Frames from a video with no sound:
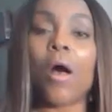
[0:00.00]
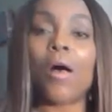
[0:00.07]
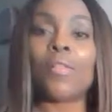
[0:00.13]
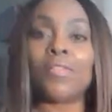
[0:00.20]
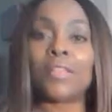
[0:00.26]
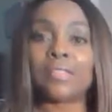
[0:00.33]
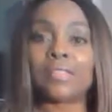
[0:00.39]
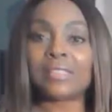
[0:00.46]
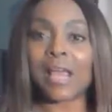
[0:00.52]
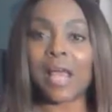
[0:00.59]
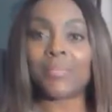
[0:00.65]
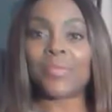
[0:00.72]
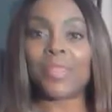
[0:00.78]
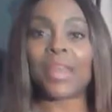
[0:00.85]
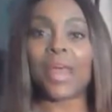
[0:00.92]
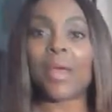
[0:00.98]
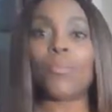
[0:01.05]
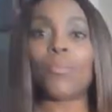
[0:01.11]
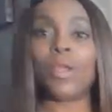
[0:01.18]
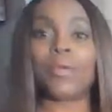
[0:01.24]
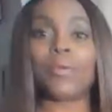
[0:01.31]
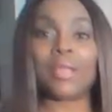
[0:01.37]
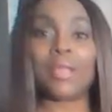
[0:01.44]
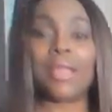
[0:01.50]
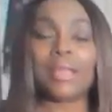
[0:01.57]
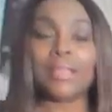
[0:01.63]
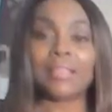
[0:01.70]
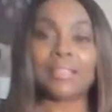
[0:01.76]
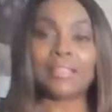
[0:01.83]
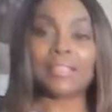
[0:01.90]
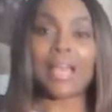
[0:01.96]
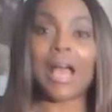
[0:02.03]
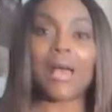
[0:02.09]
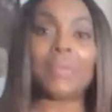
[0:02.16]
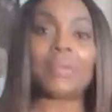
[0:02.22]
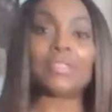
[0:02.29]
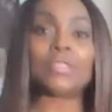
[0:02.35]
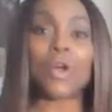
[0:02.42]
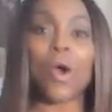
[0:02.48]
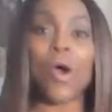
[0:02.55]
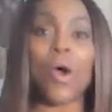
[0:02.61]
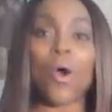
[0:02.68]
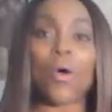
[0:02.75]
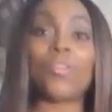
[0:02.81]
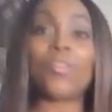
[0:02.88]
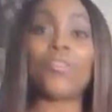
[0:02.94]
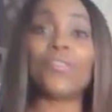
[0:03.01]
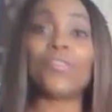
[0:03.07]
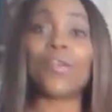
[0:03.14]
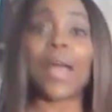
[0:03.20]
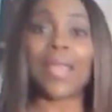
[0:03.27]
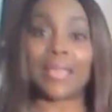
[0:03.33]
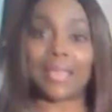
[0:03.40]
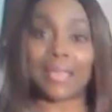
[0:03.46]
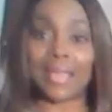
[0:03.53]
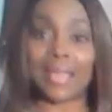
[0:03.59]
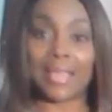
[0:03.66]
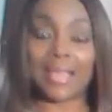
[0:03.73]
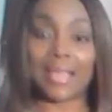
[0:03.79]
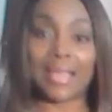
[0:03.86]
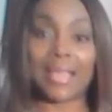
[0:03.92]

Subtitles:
on this top that I'm wearing. This top is called the Viking,